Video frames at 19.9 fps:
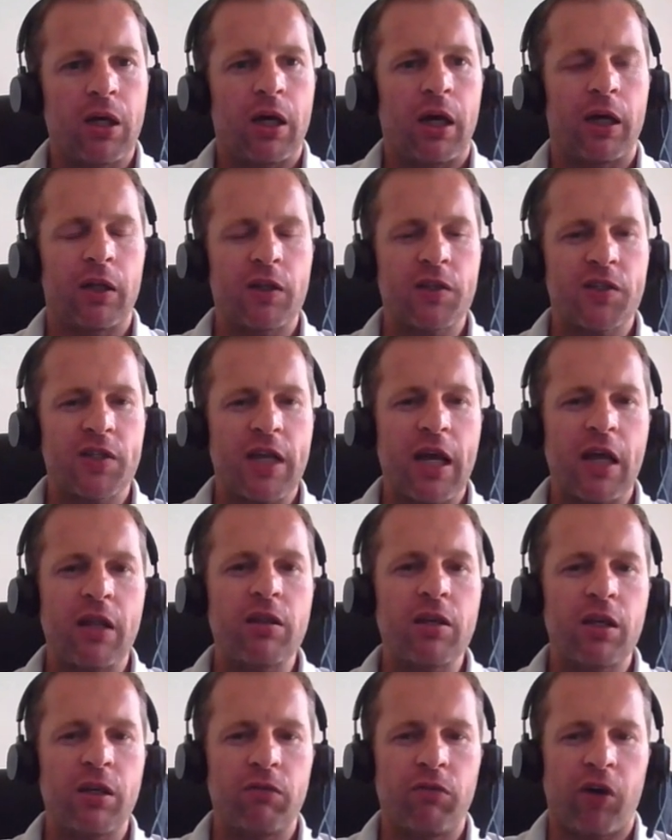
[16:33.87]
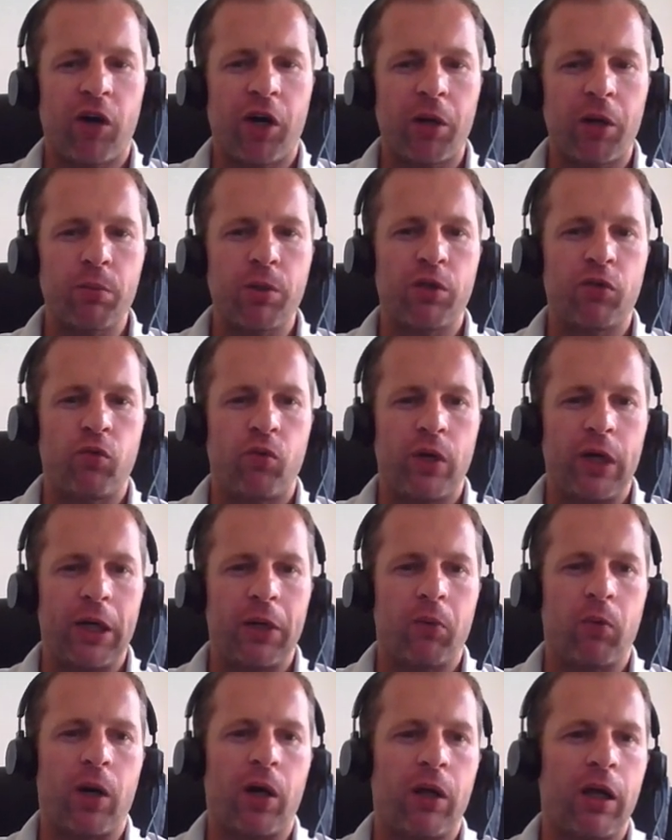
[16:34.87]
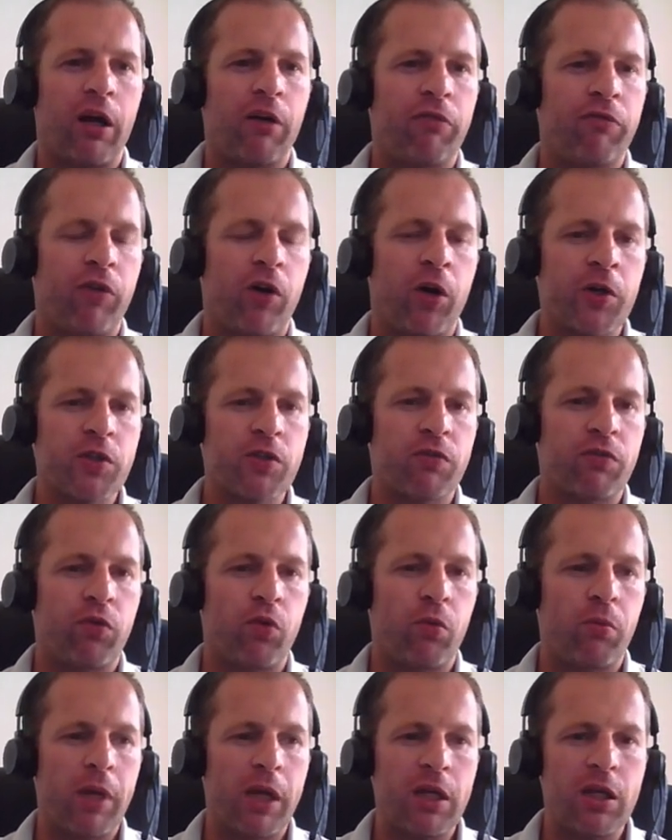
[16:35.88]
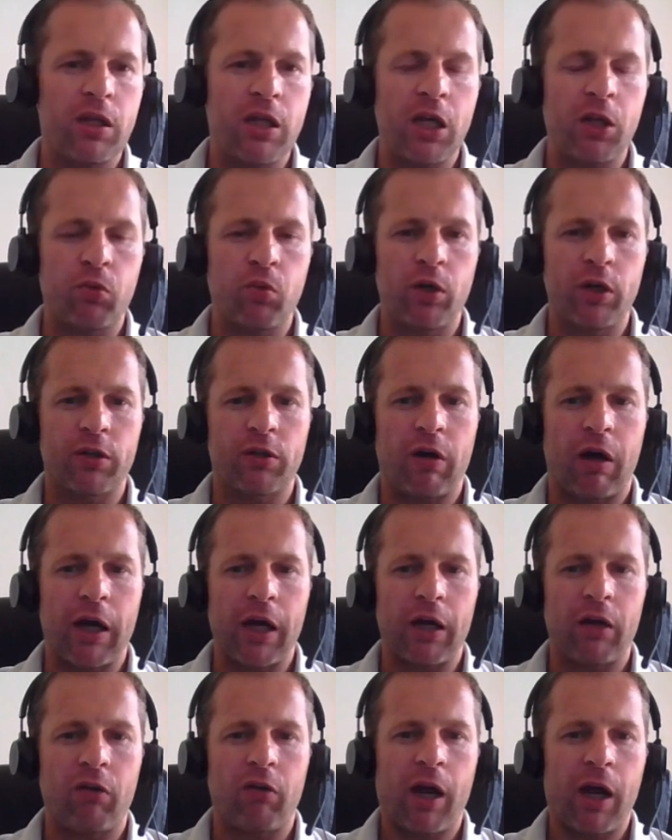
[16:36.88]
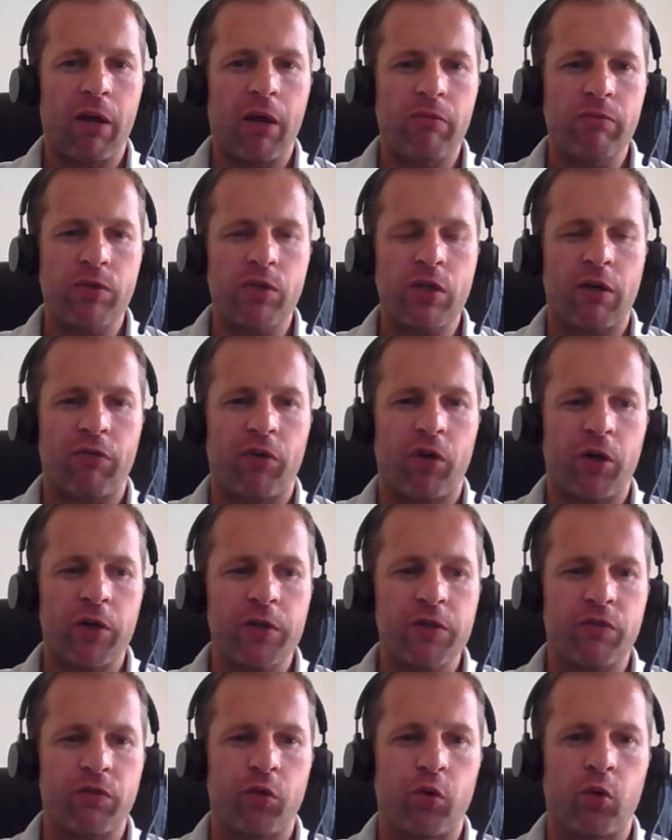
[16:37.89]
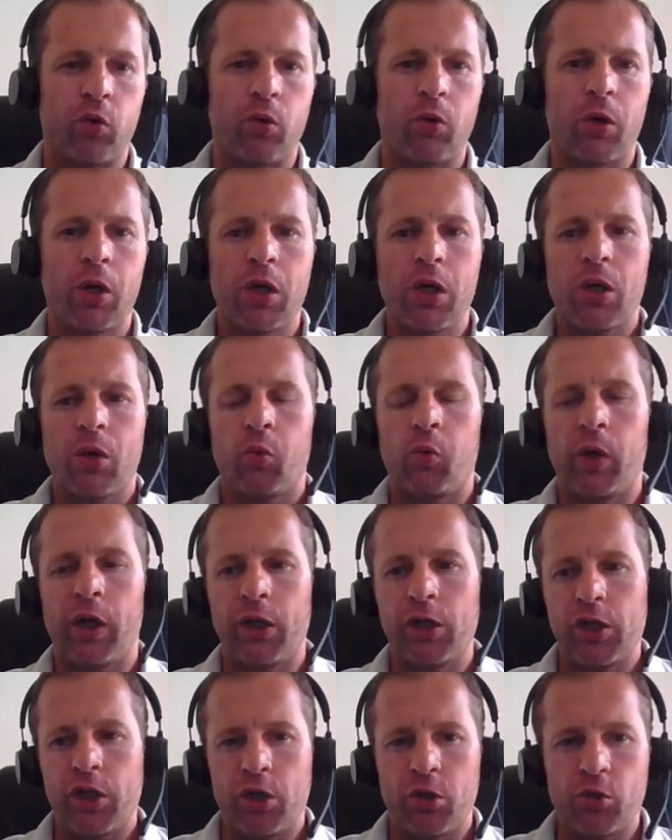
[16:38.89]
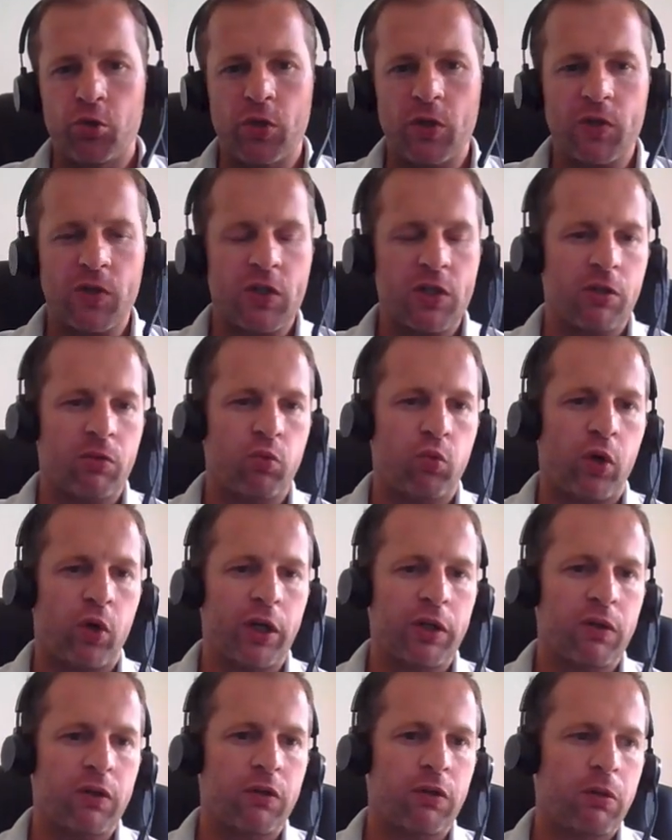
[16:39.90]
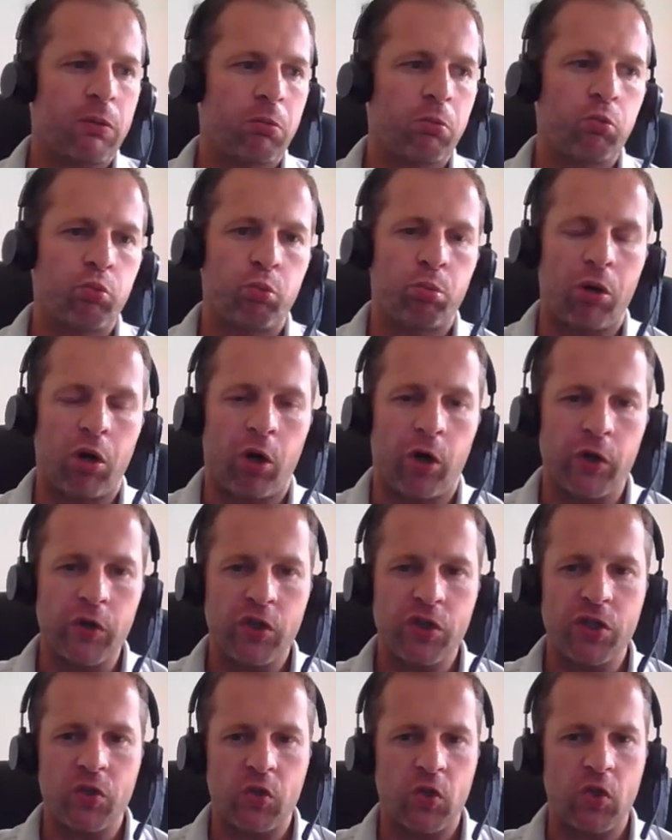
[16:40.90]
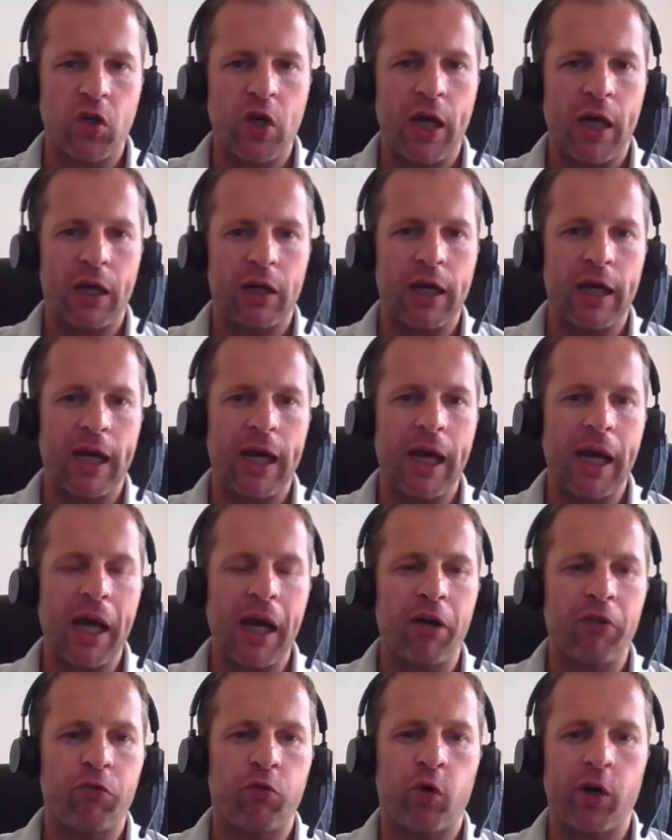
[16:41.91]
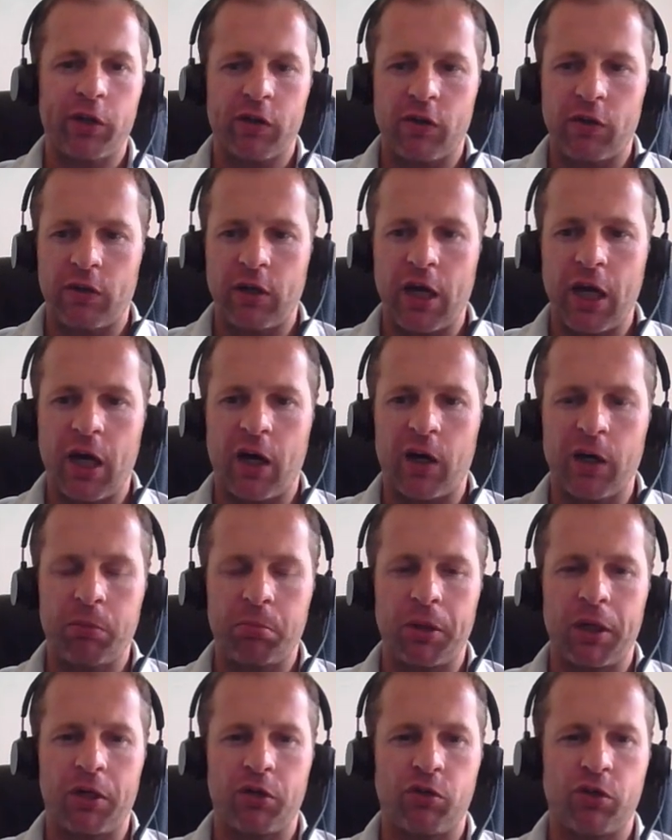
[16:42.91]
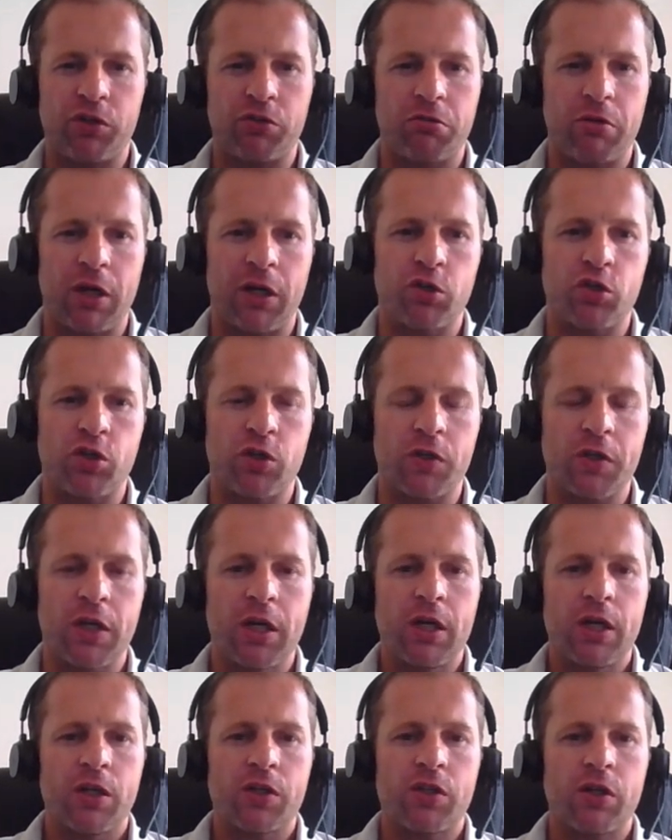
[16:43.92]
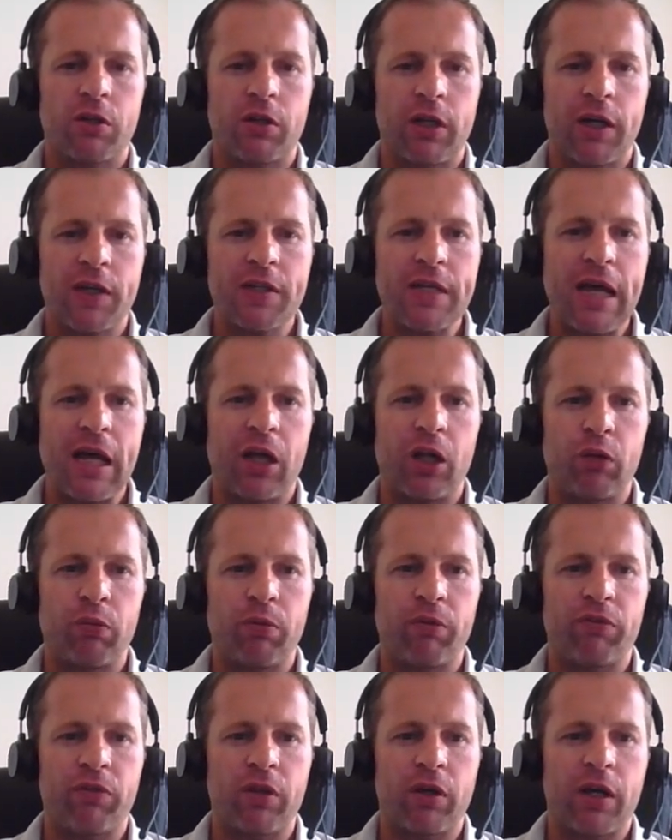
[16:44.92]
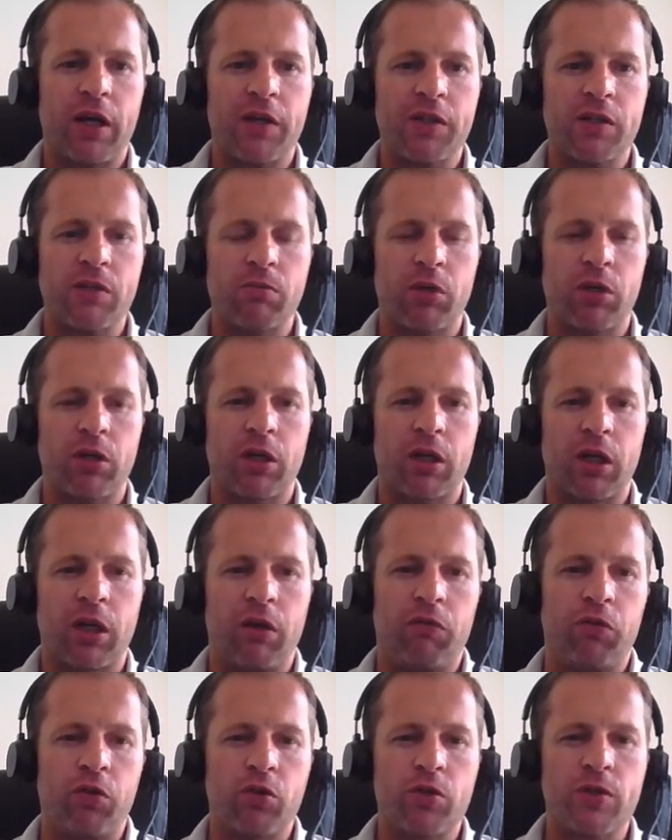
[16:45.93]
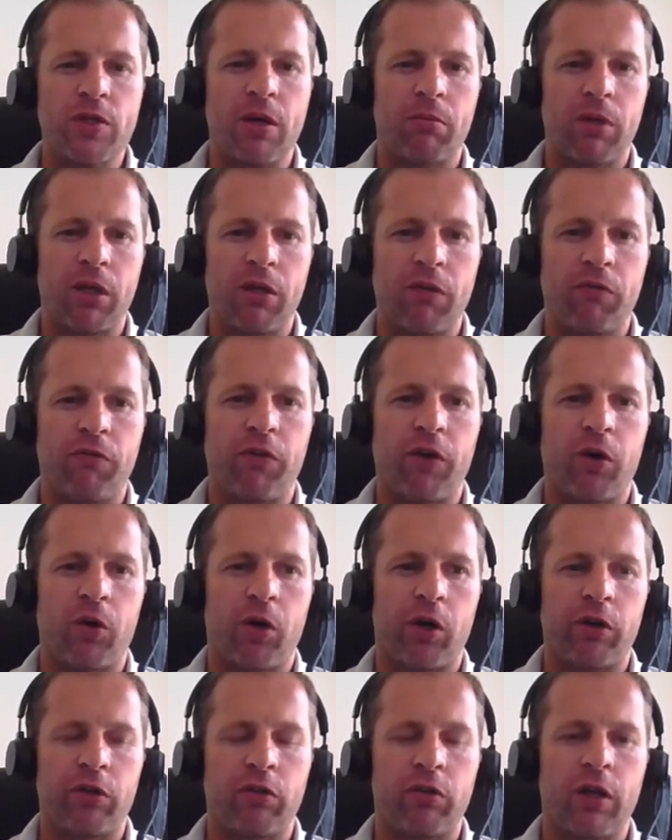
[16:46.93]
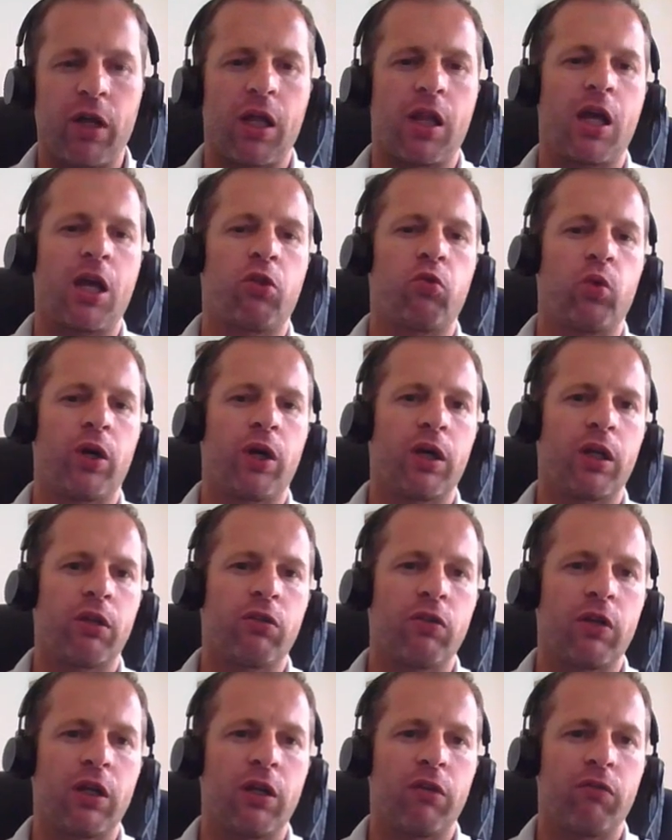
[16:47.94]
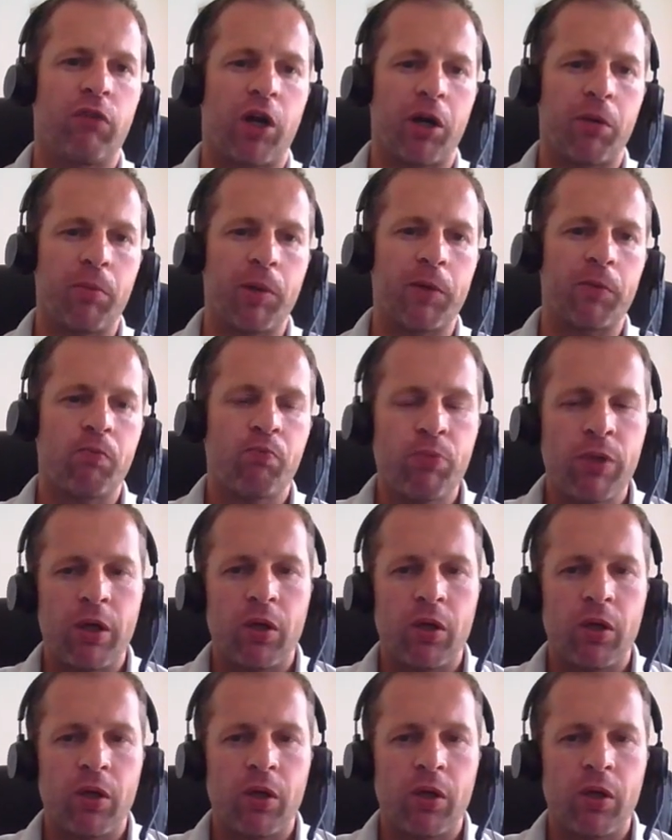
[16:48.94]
Understand the environment really well. I've asked for many network diagrams. I've asked for where the users sit, what branches do they have, what are their IP address ranges. So it does help if the customer can give you some info onto their network, into the environment.